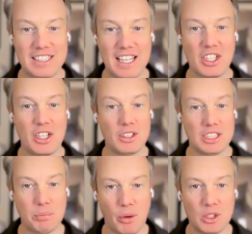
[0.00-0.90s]
it's actually going to
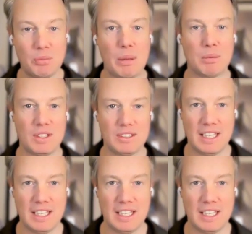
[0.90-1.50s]
expose people to these